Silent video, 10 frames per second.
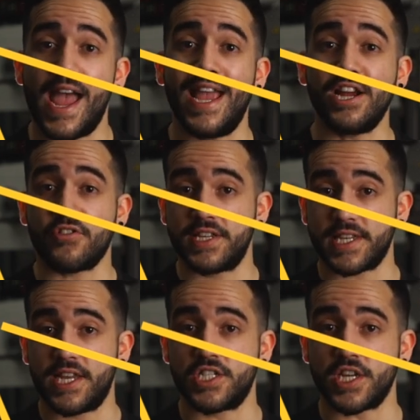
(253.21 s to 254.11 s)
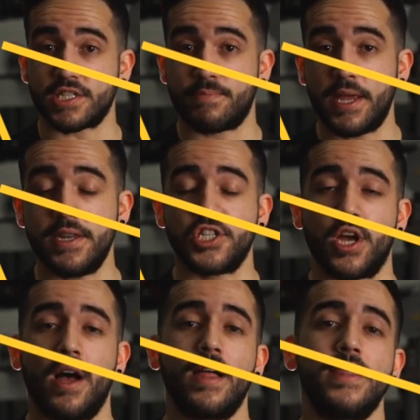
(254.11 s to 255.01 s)
increased energy
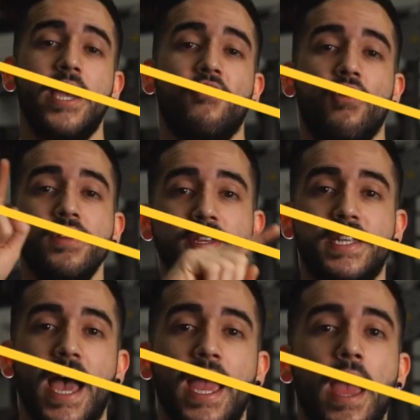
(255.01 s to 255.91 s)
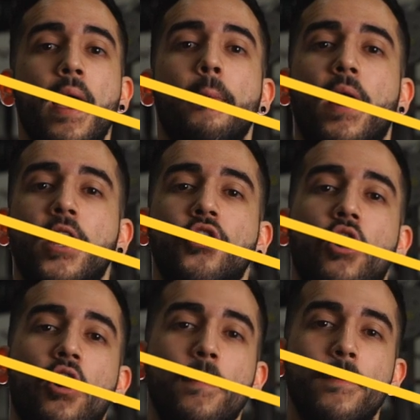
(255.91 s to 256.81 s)
expenditure later on in the day by
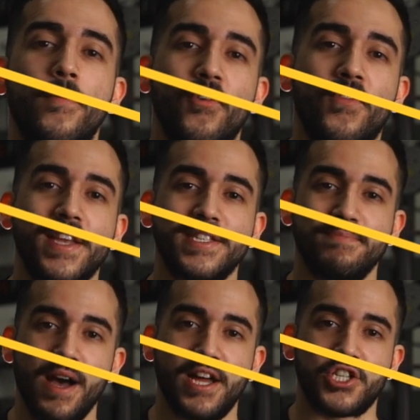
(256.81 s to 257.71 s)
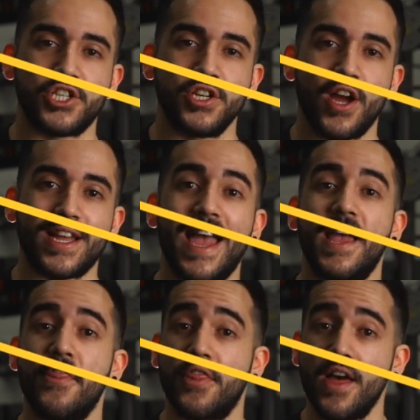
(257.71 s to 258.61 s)
not moving as much. Okay,
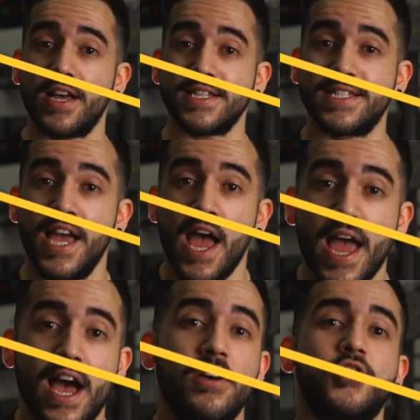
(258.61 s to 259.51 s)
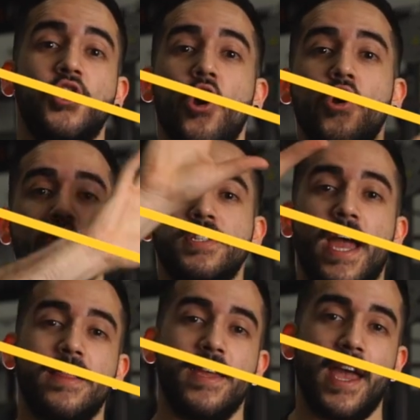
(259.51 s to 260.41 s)
and thus our total
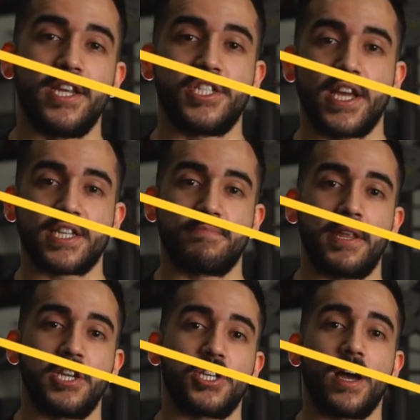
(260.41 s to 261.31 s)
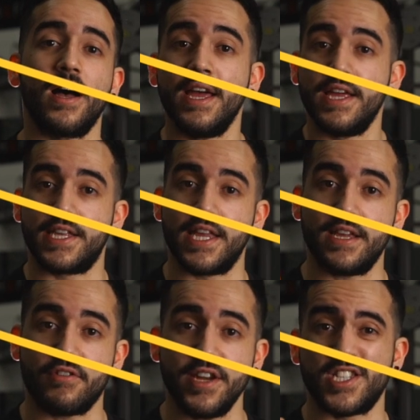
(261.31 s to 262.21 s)
daily energy expenditure
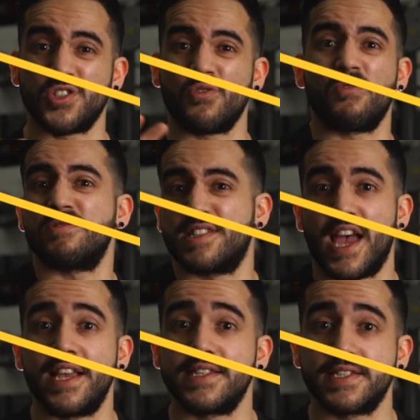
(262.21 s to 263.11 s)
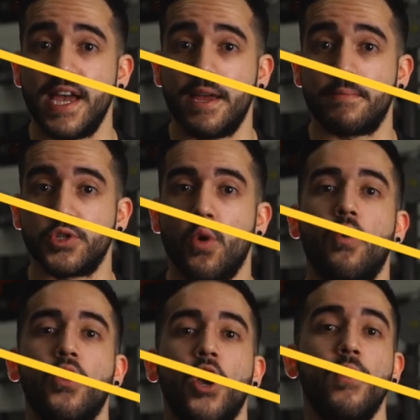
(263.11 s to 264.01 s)
decreases or stays the same. So
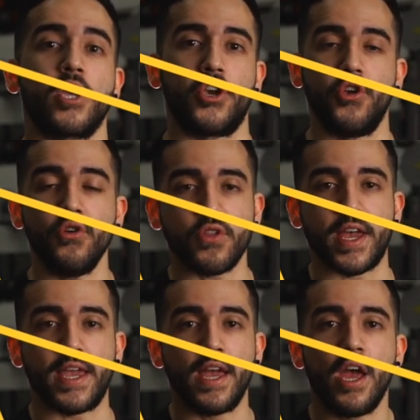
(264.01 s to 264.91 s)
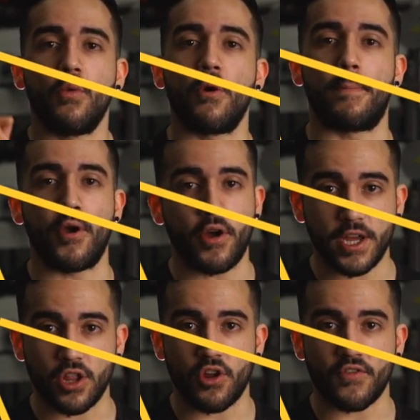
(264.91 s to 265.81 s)
although acutely we're
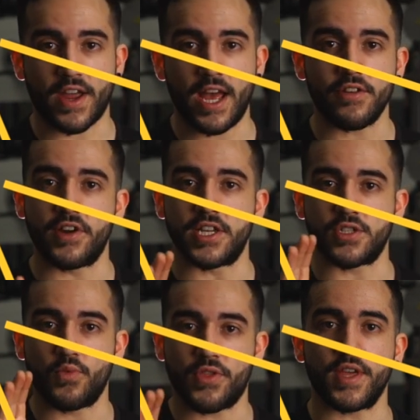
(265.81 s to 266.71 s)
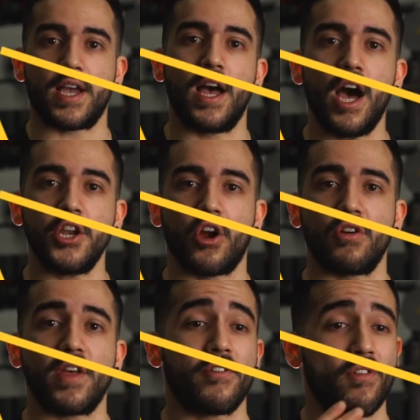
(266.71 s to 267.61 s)
burning a lot of calories with the
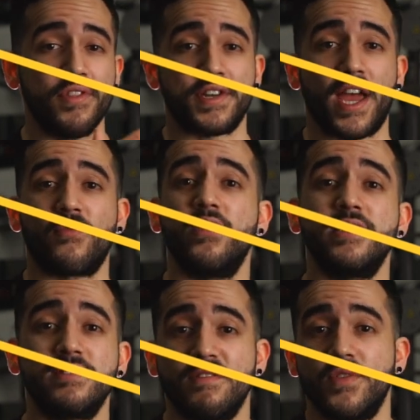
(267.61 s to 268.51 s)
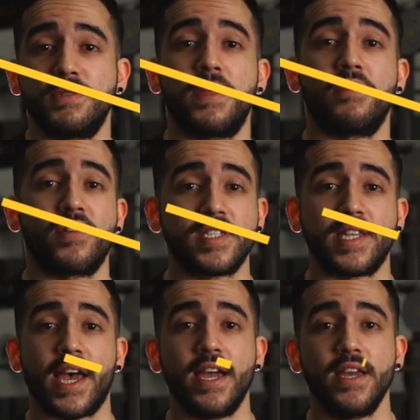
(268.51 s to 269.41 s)
cardio later on in the day, if we spend the rest
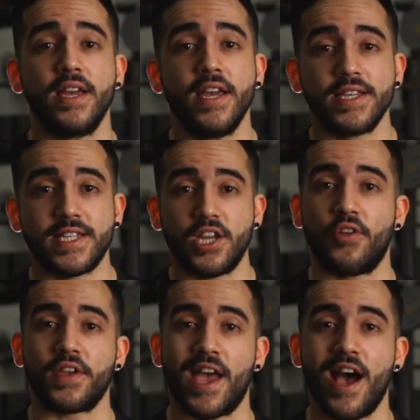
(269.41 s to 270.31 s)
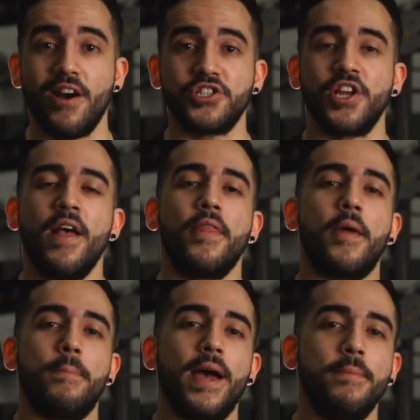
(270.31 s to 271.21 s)
of the day sitting on the couch,
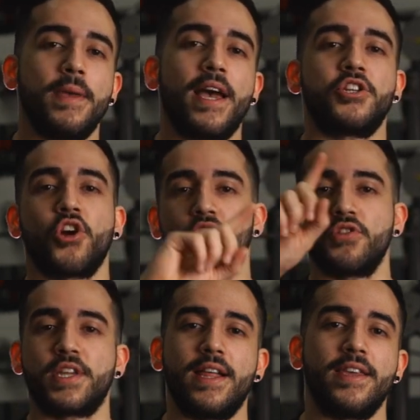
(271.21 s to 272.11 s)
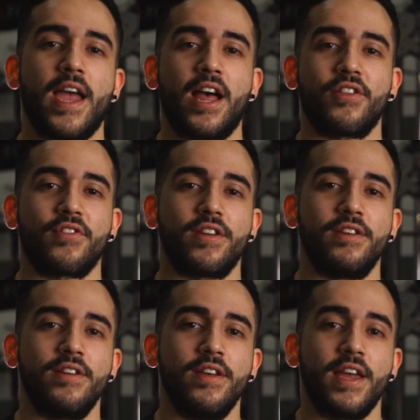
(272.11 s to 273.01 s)
then maybe our total daily
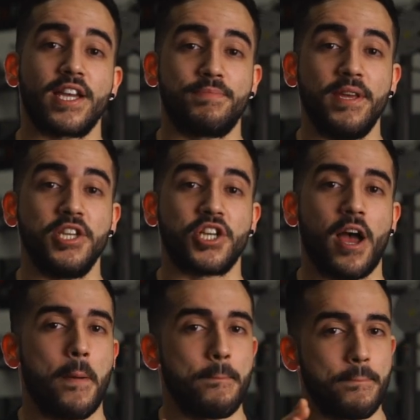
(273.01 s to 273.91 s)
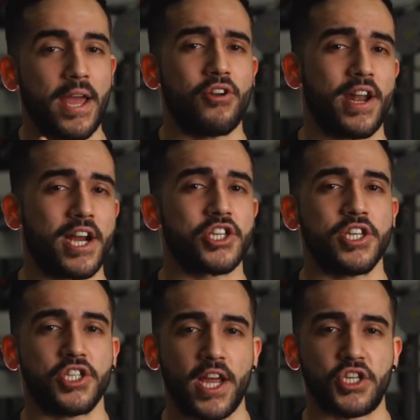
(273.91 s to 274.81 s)
calorie expenditure may not
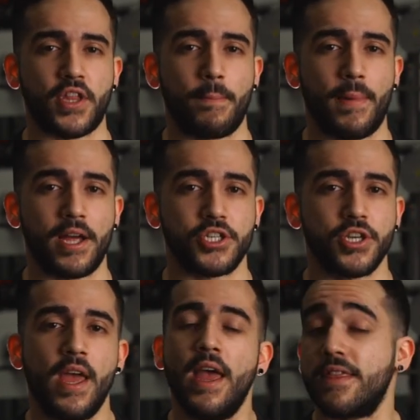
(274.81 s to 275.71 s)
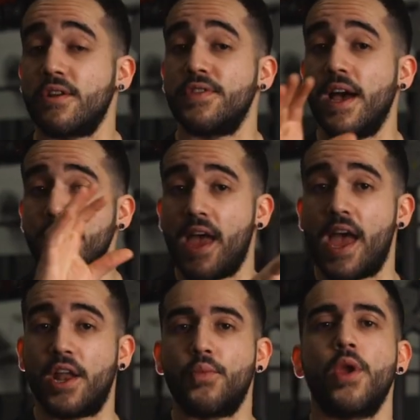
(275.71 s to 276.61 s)
actually change that much. And then on the other
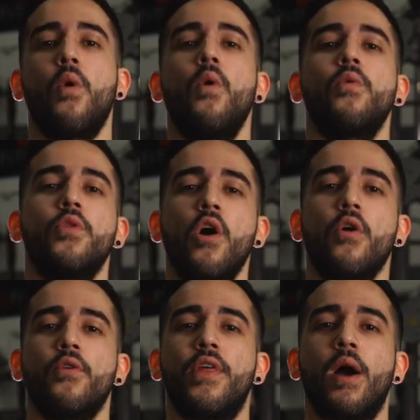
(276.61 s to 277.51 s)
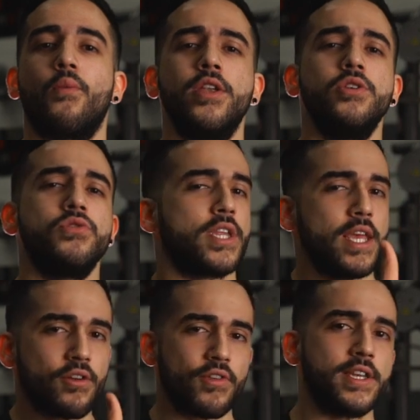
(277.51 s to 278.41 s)
hand, we all know that when you
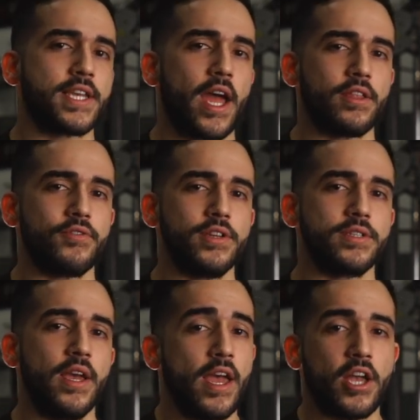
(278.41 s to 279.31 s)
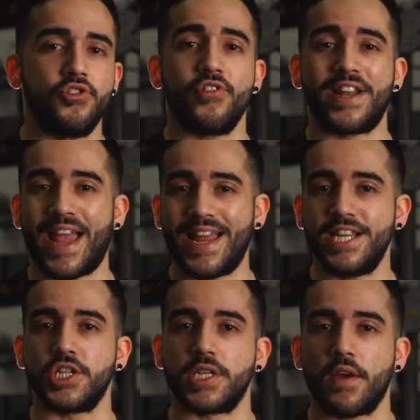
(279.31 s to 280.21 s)
decrease calories and you're in an
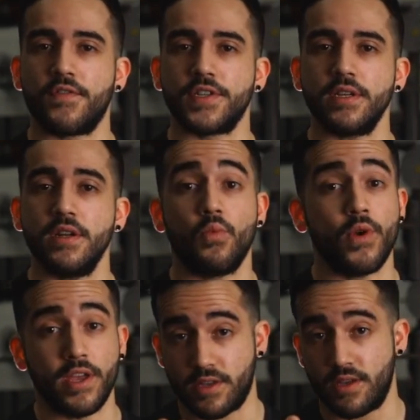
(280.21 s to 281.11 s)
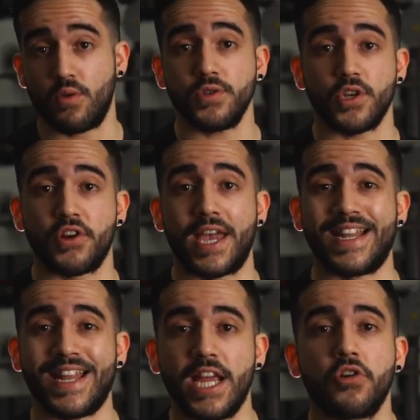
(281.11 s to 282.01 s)
energy deficit, we also get
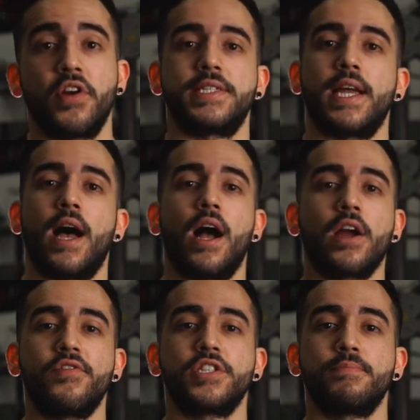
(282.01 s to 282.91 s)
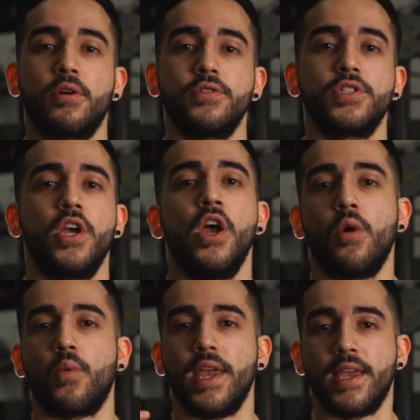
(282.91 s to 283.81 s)
an increased hunger response. We